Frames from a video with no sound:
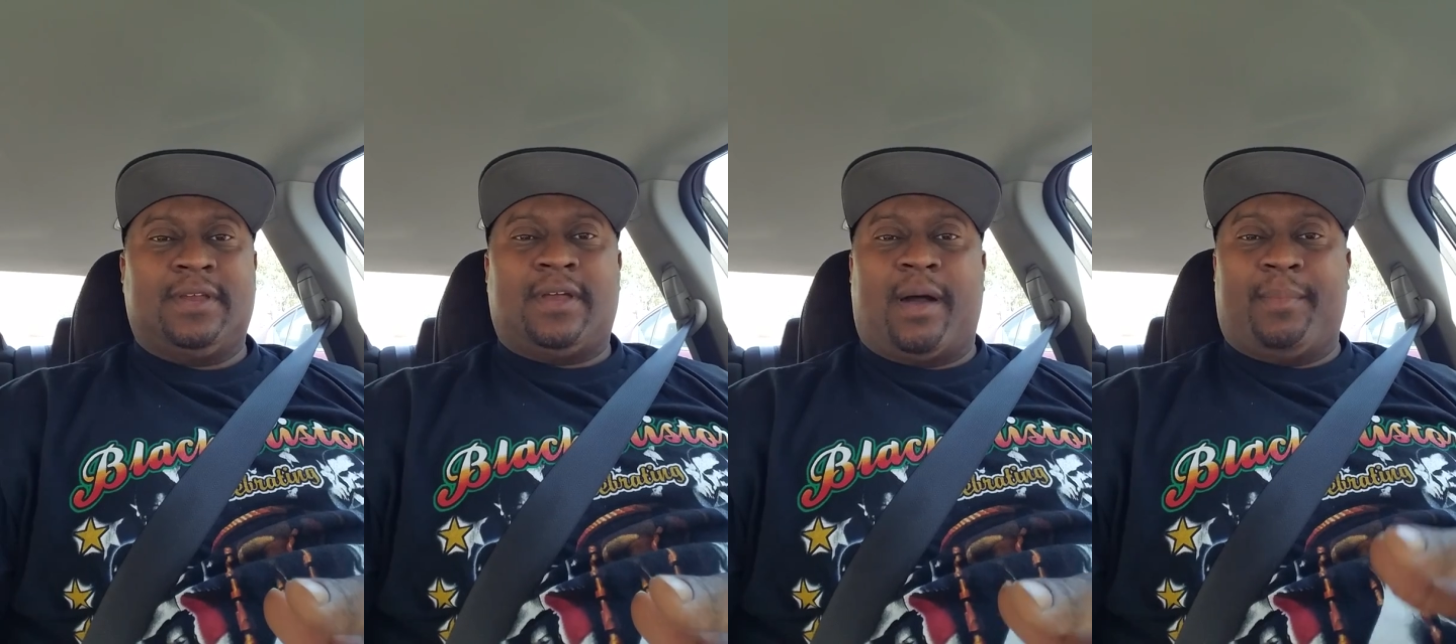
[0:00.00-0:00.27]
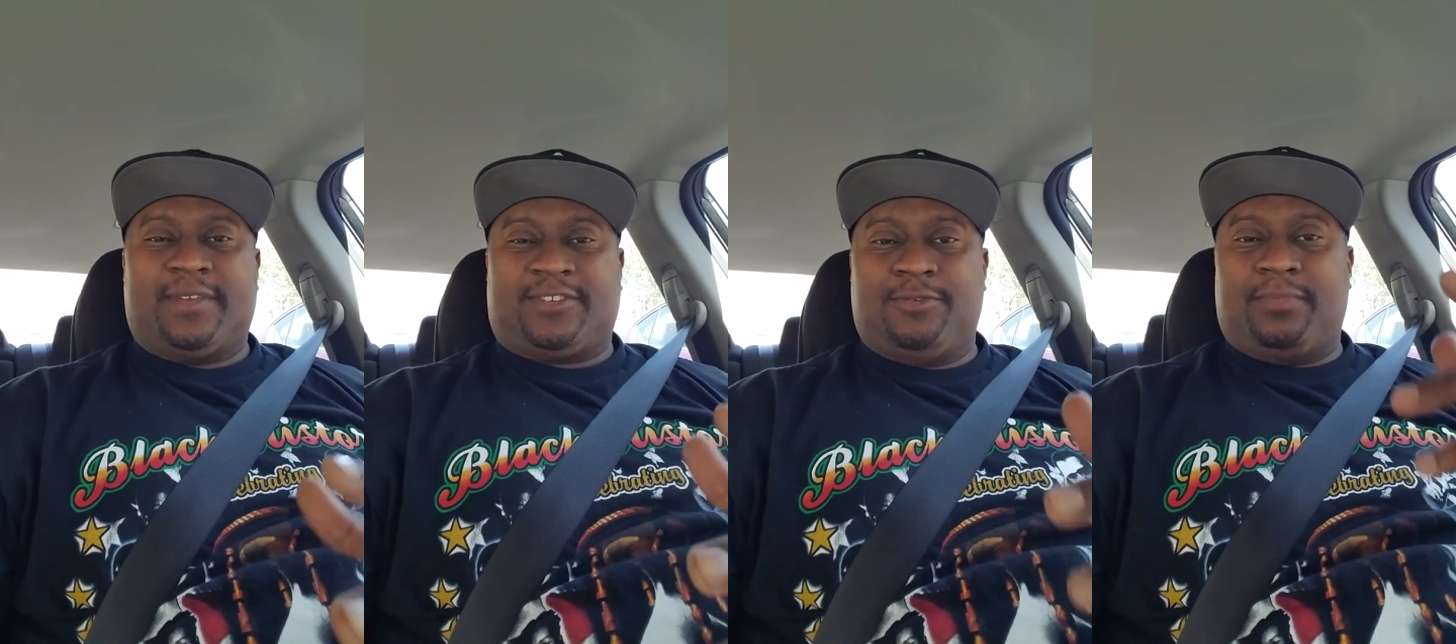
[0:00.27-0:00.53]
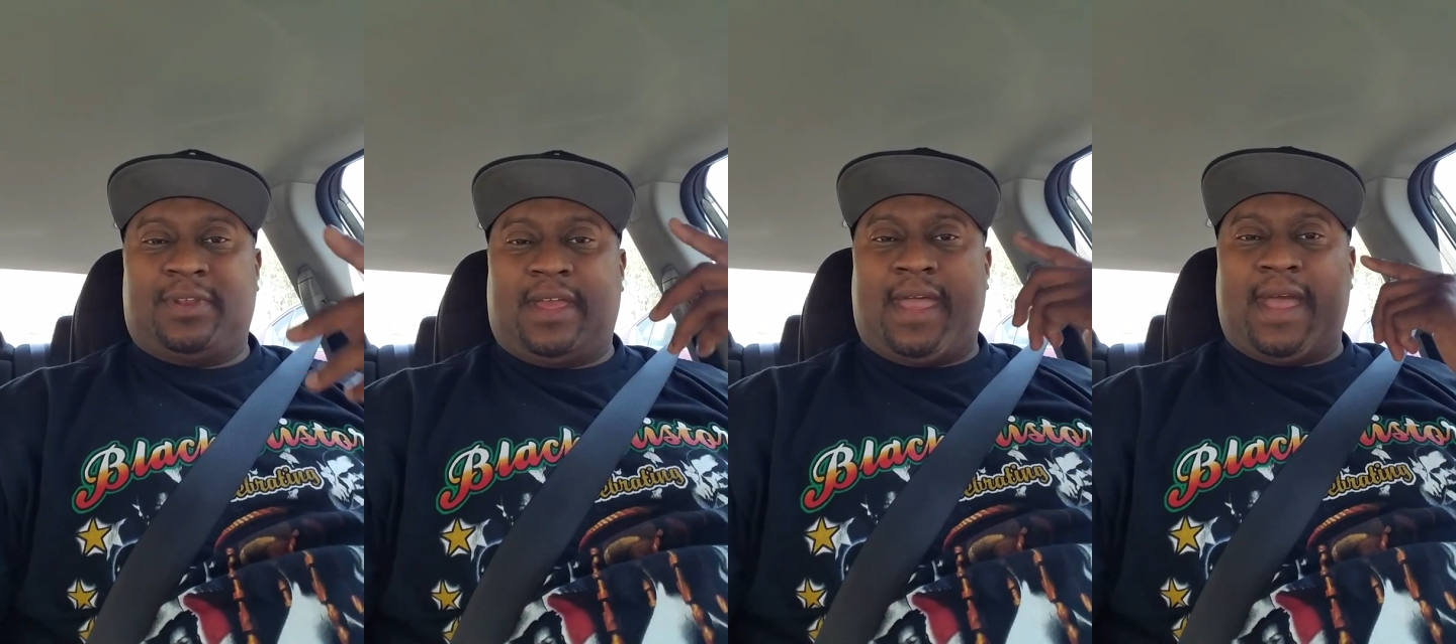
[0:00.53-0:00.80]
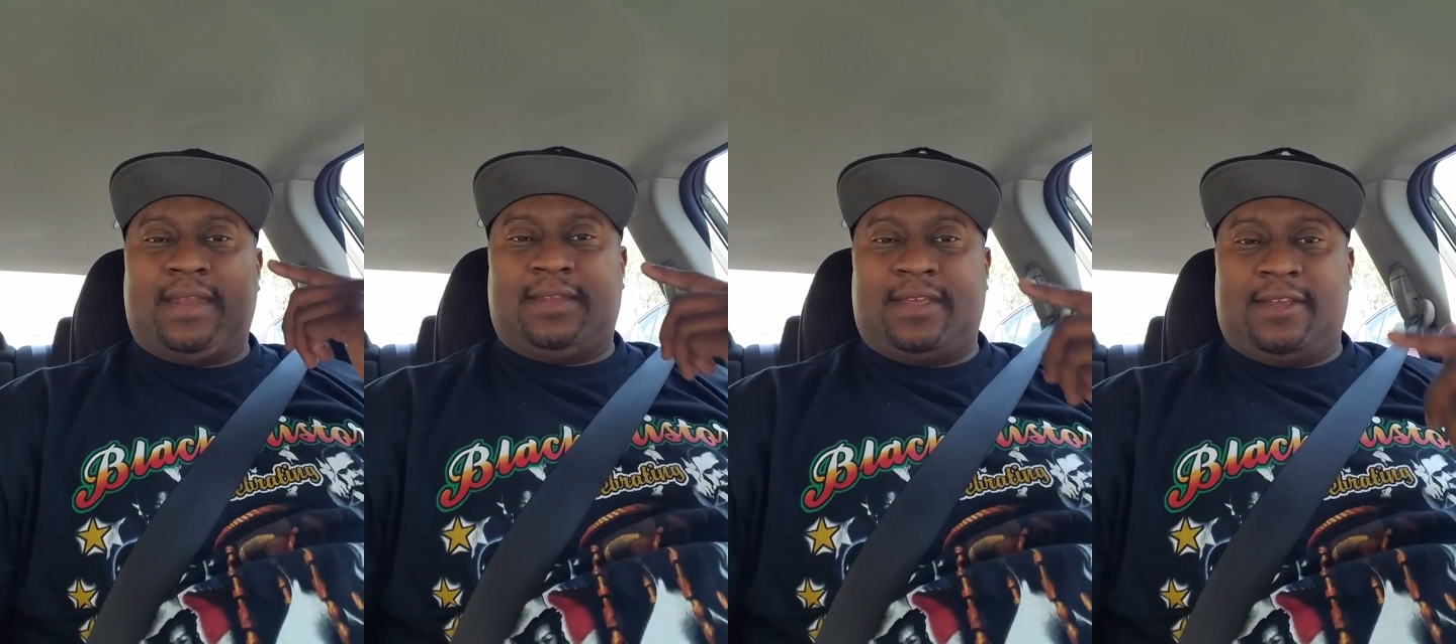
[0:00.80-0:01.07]
I'm assuming they
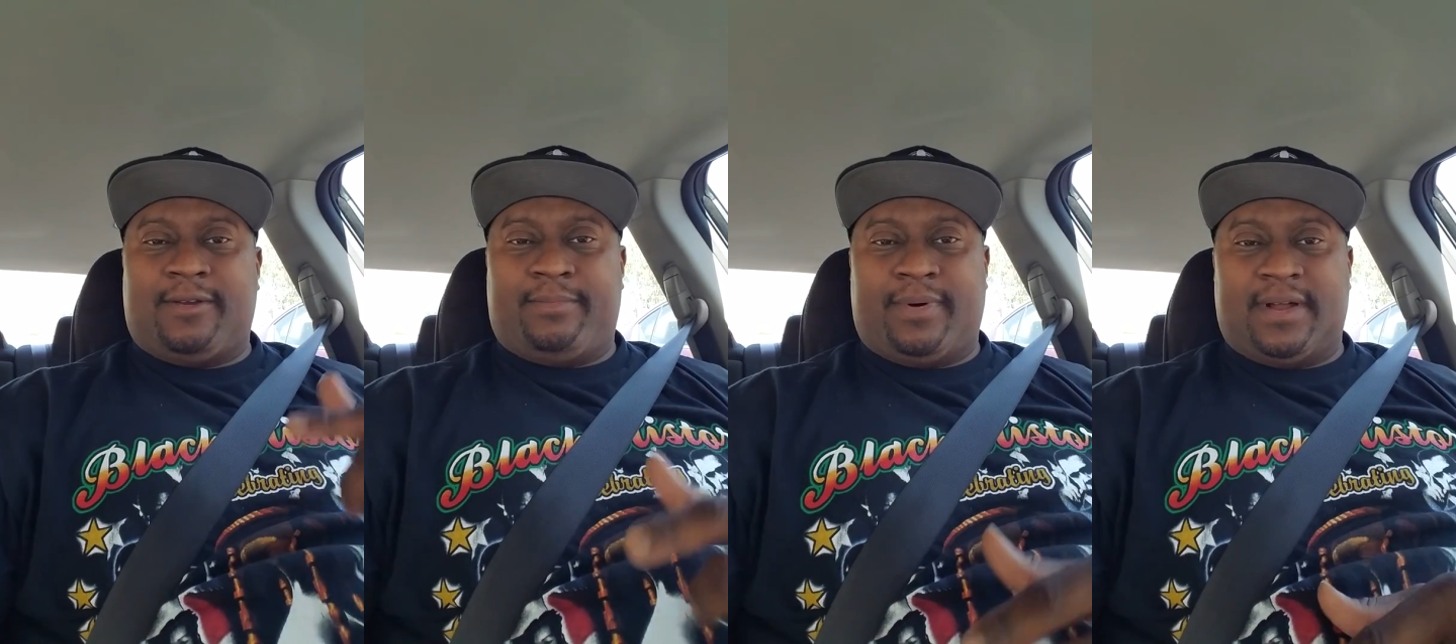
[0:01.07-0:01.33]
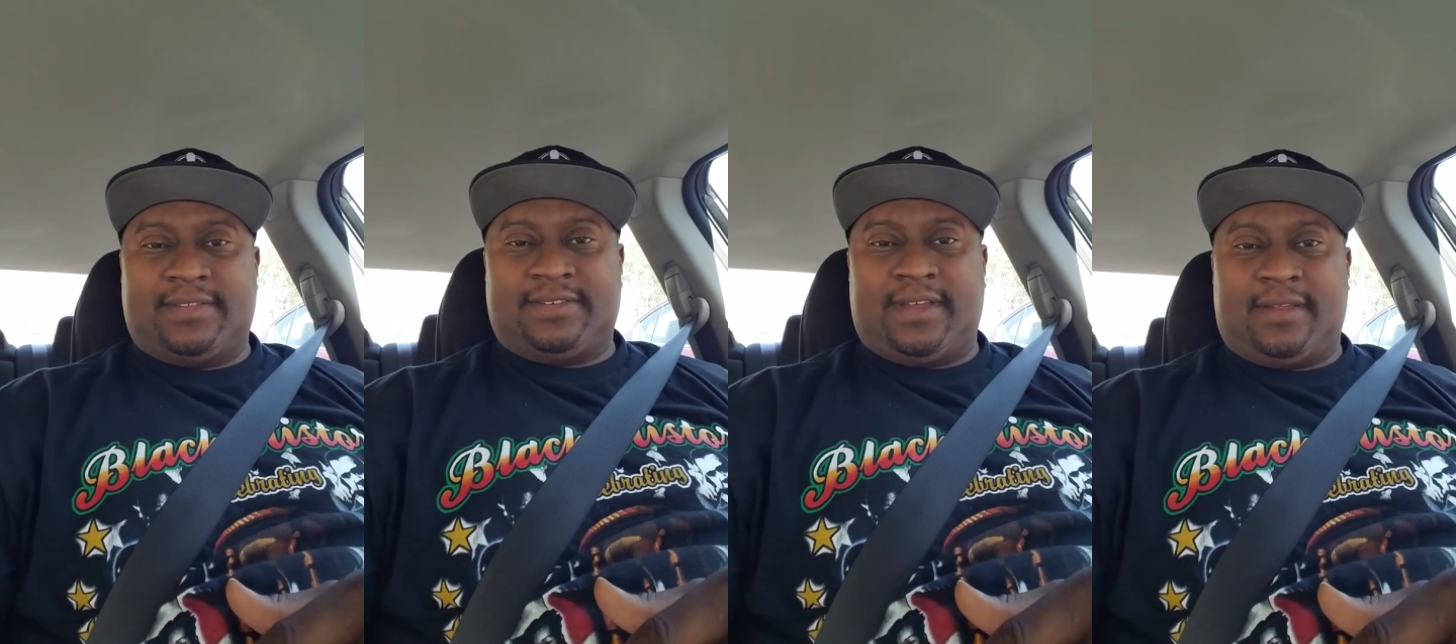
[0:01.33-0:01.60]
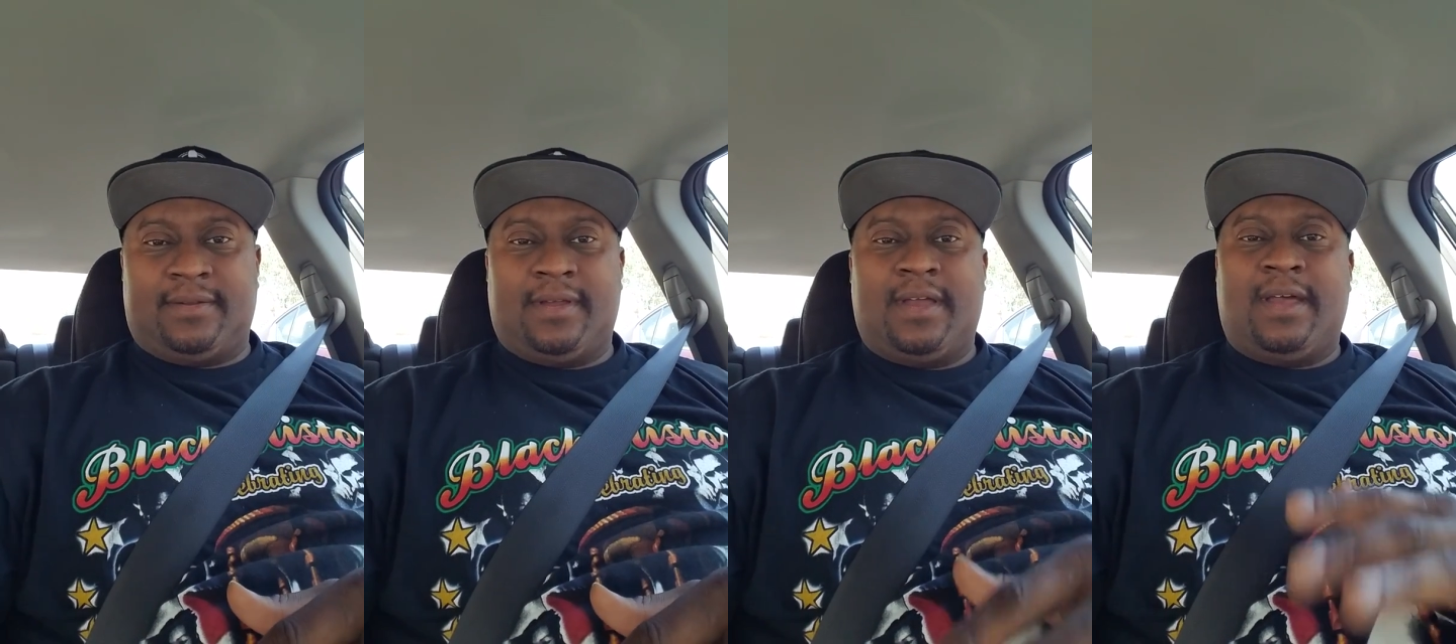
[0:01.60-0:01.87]
had the earbuds in.